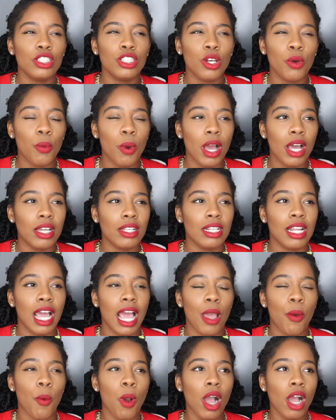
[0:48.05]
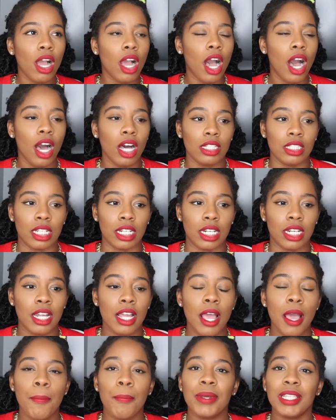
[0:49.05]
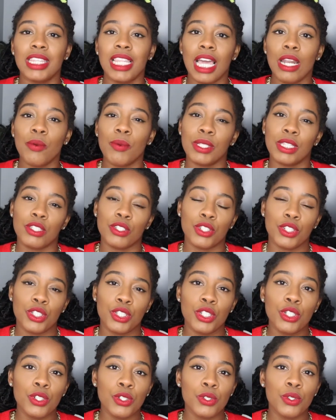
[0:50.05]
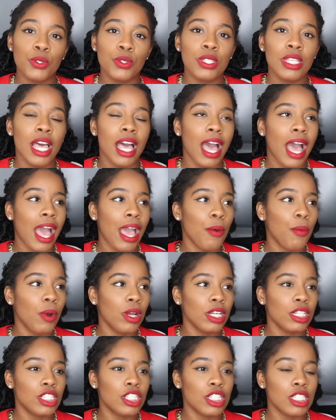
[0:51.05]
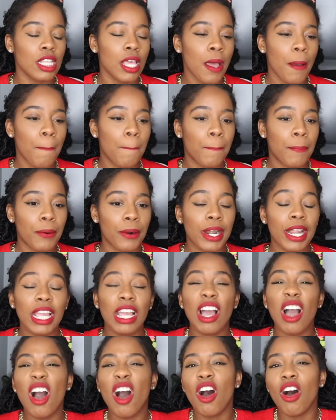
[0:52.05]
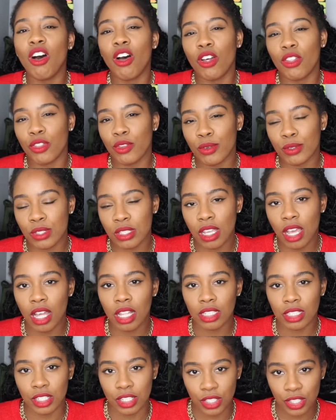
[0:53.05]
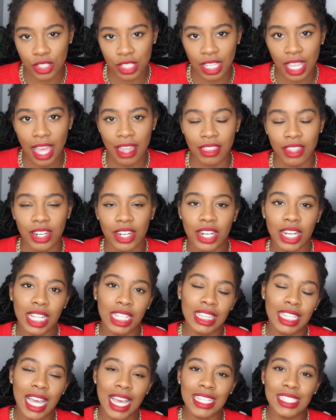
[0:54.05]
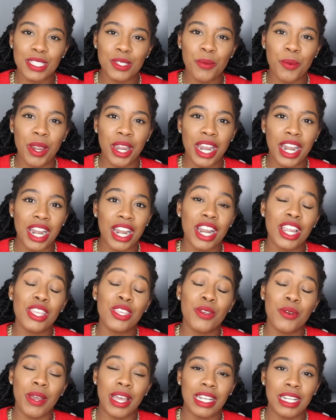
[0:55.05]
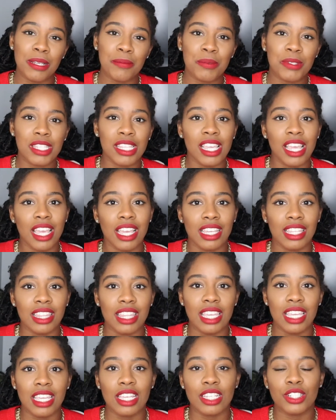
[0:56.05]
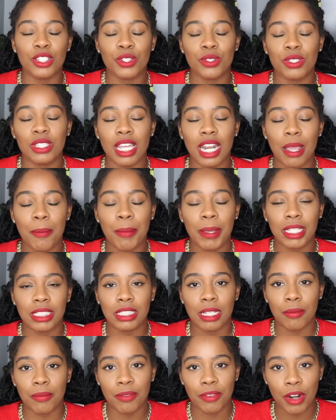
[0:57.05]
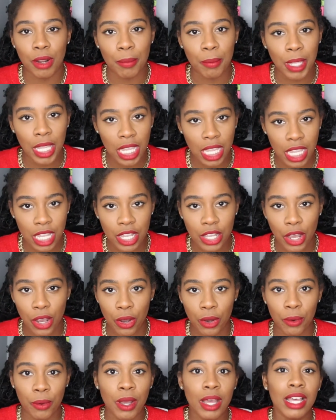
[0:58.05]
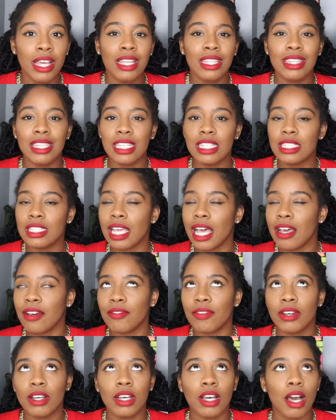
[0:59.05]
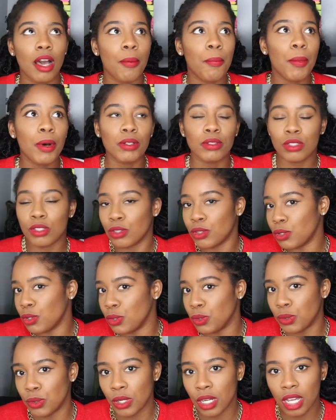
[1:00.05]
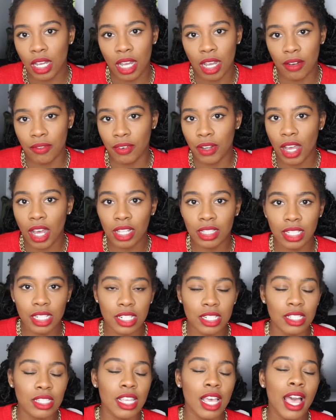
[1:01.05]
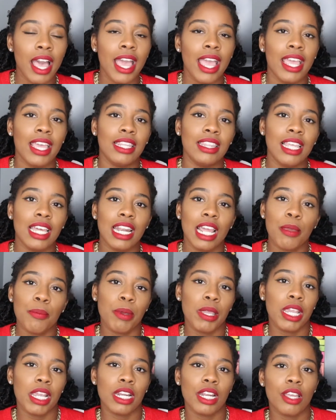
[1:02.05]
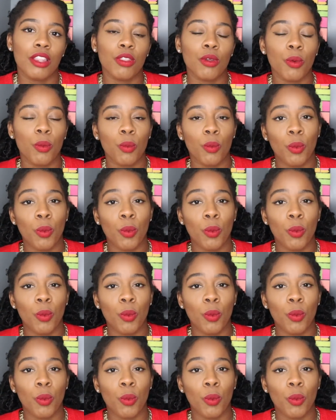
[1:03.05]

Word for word: you know what, I want color, but then with the shoes, I wanna just bring all those colors together. And that's where you end up seeing the shoes that I picked up from Ego. These have a multitude of colors. And then I paired it,